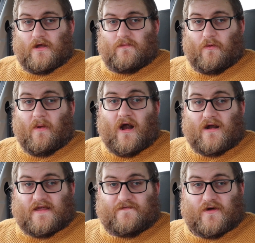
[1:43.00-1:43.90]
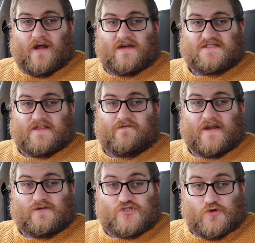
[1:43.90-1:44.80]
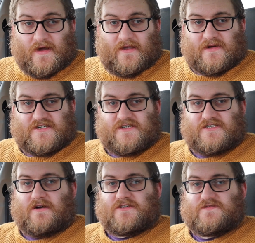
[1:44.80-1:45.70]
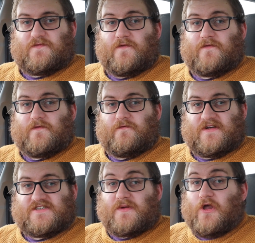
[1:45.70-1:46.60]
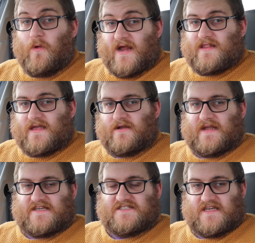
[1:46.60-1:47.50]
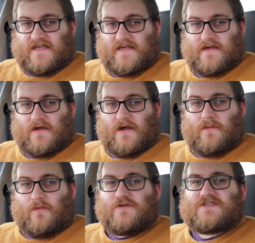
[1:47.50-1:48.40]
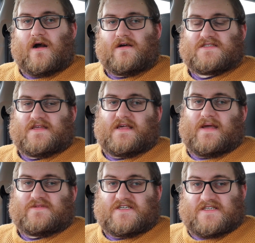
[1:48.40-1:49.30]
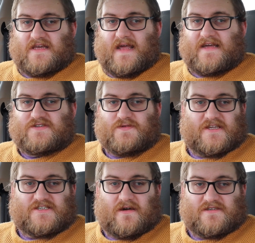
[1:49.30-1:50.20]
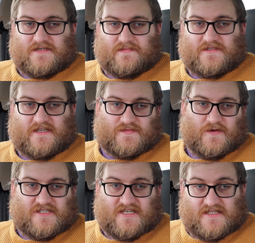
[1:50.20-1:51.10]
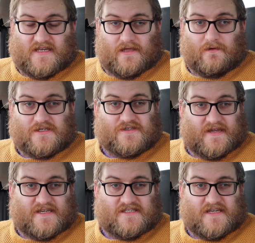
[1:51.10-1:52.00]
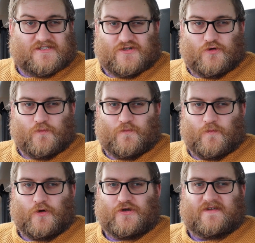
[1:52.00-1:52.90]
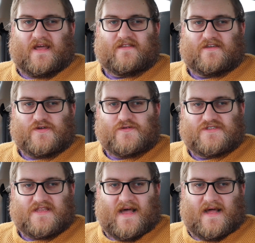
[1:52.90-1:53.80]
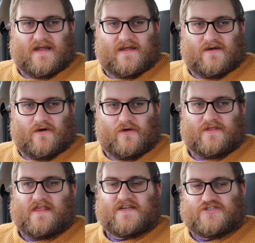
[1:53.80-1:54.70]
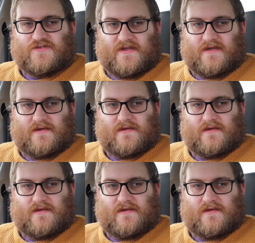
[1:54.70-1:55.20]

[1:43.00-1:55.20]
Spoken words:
primarily for cars like the Renault Zoe, which can charge reasonably quickly on AC. Most cars like the MG ZS only charge at 6.6 kilowatts on AC, so you wouldn't tend to use that on this unit